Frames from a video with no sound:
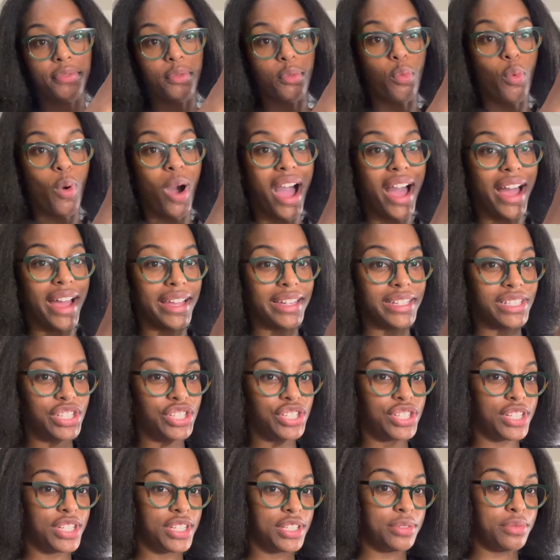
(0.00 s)

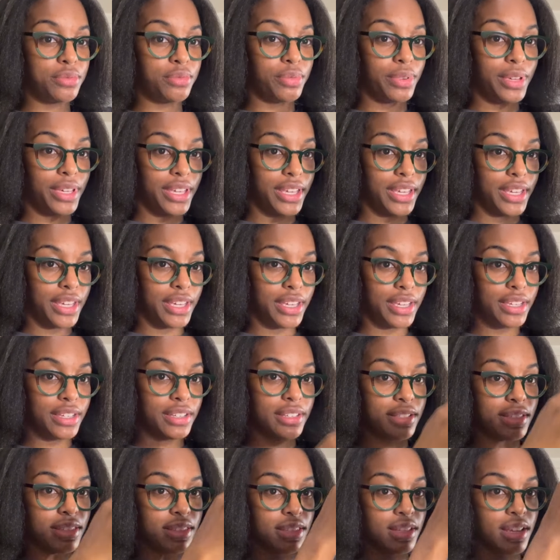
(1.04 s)
YG
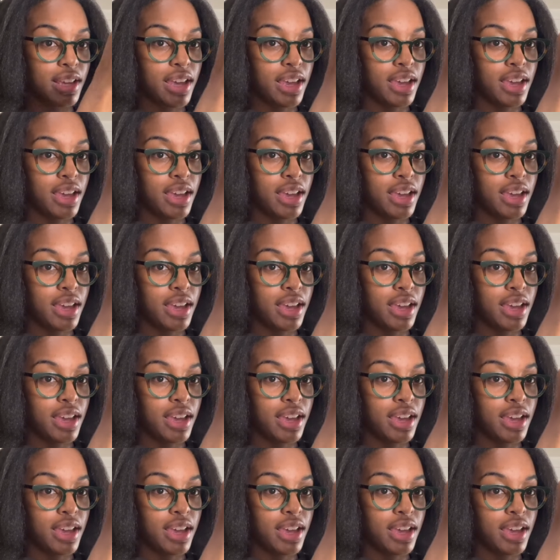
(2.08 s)
Wigs.